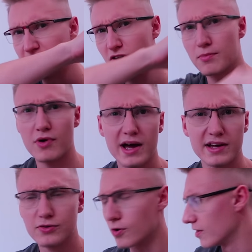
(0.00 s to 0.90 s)
the top right
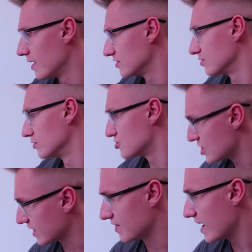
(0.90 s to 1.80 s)
hand corner there to check